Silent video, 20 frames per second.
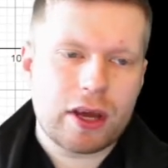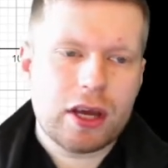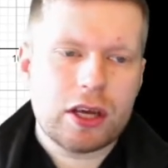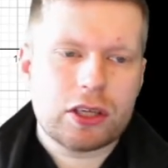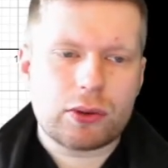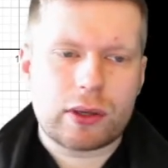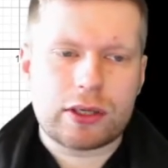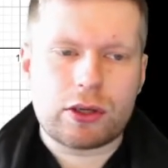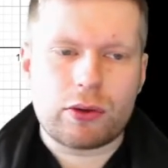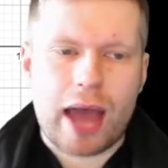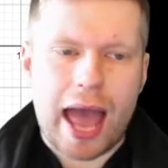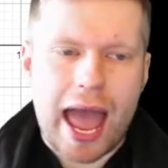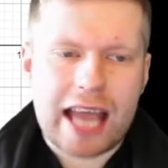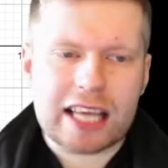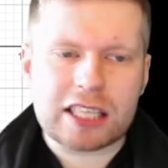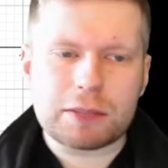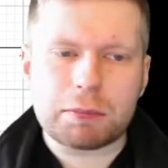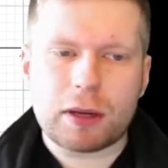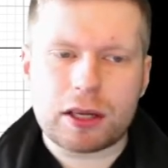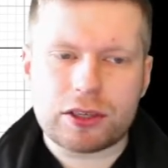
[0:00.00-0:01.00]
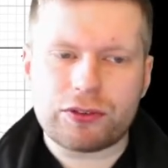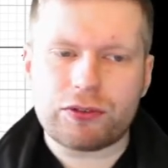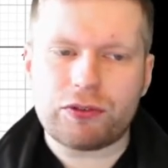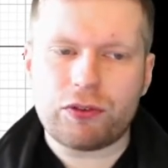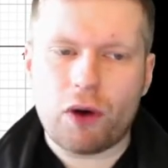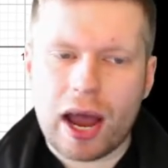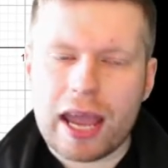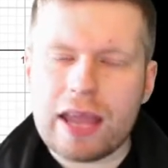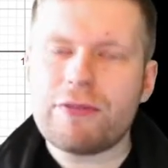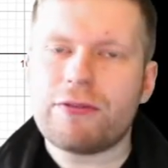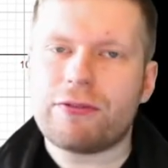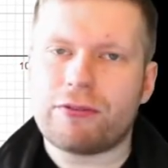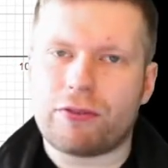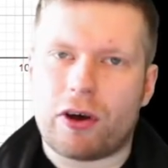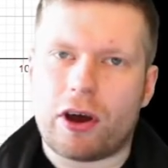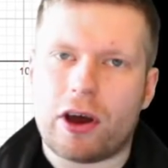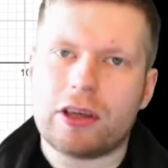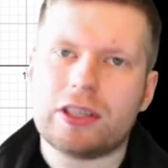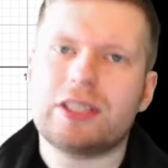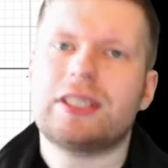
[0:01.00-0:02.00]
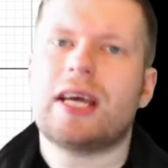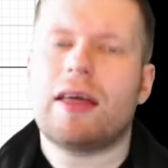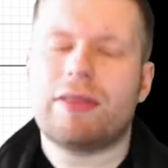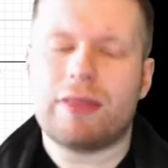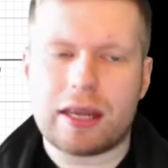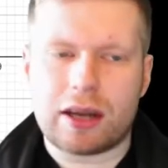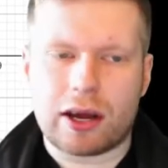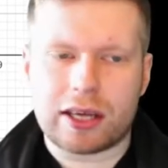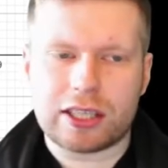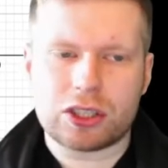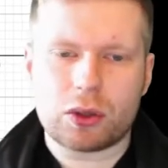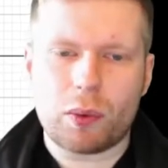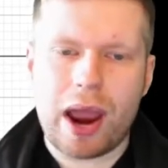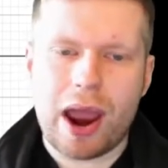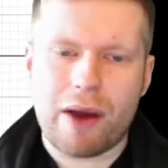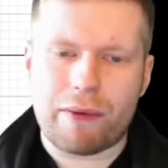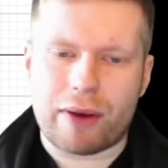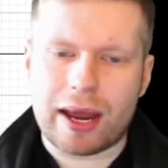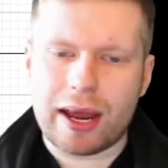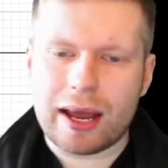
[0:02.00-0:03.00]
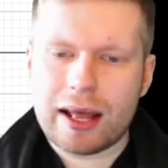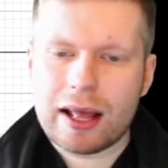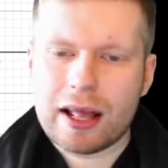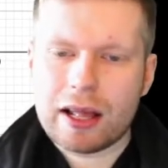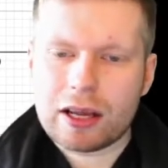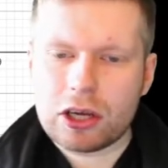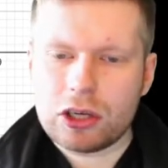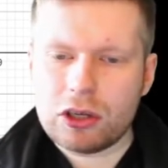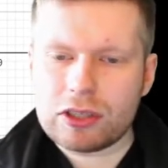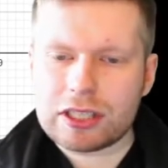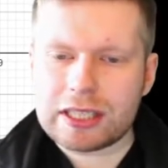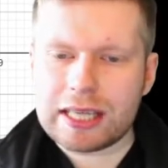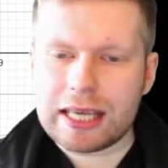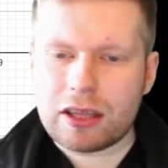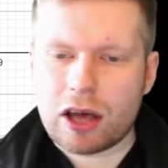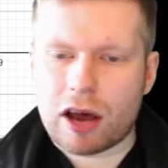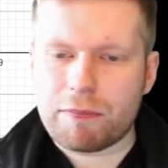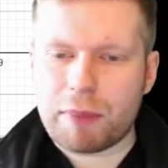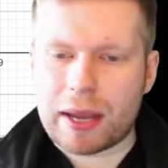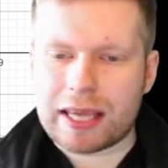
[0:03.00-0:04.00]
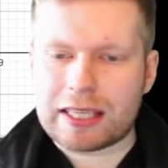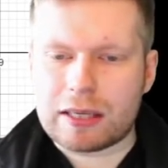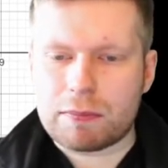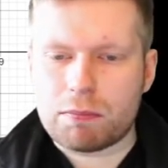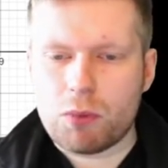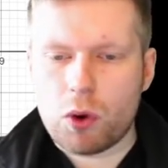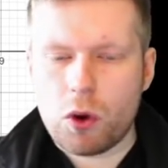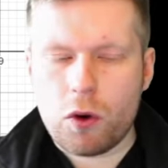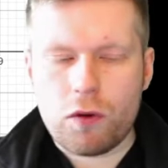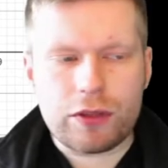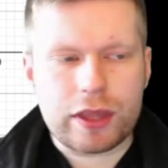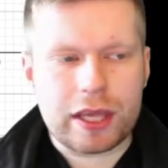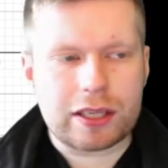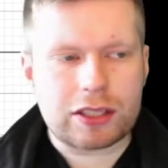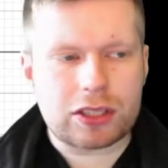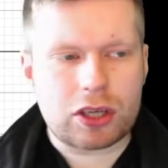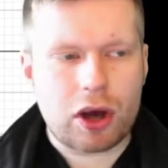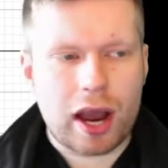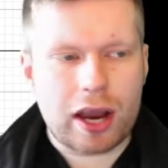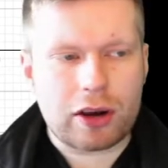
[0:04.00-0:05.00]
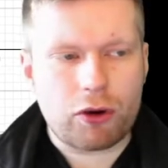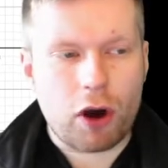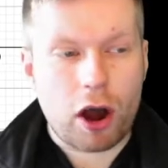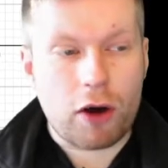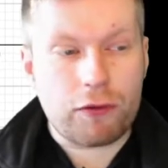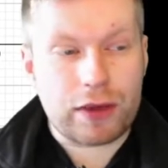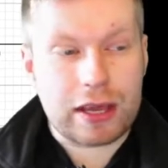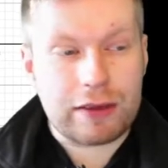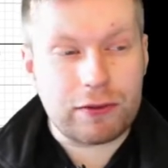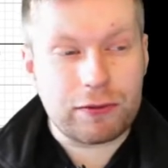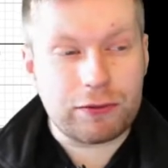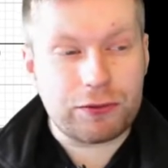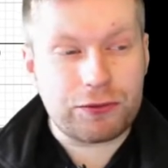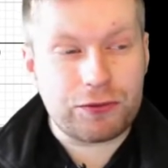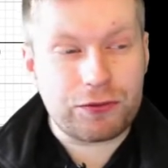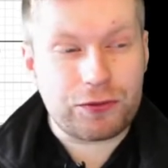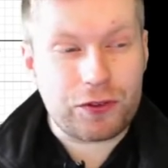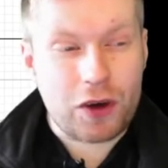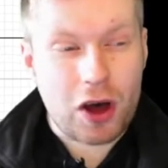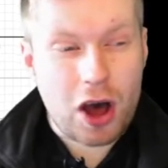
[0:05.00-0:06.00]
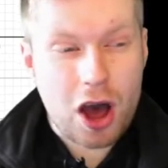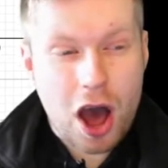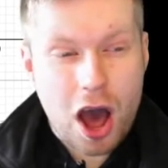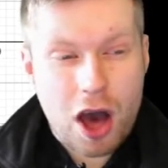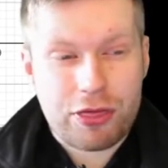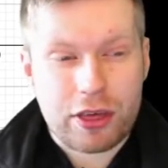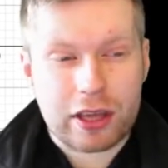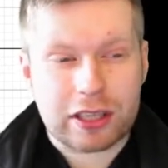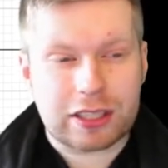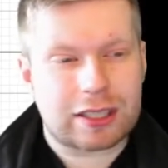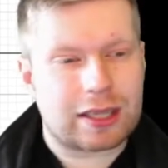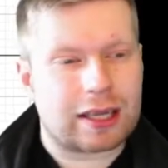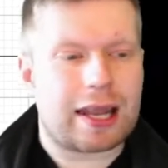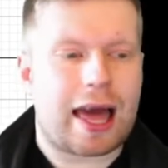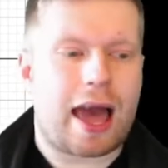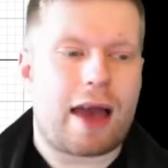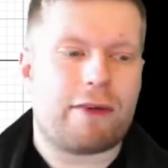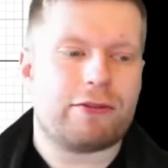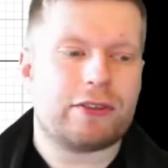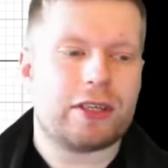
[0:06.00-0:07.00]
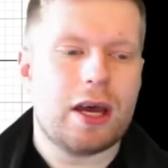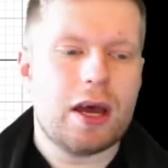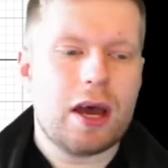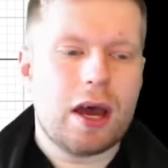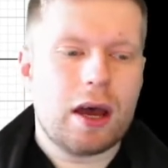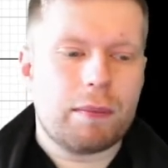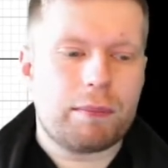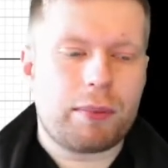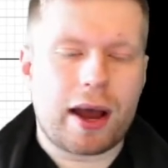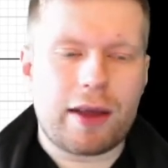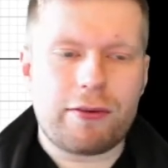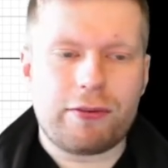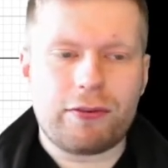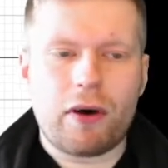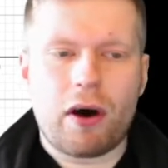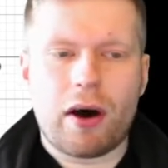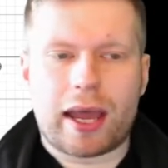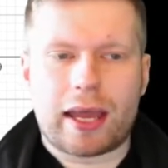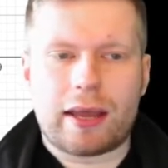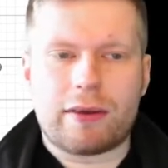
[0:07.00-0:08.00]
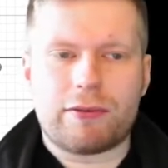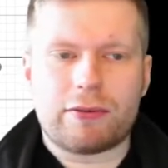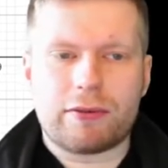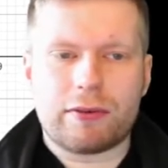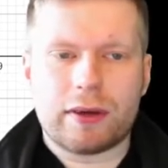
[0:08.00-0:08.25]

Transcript: So I do x plus 5 first, and then I square it. Can you see that I've basically moved the entire graph even further to the left by 5?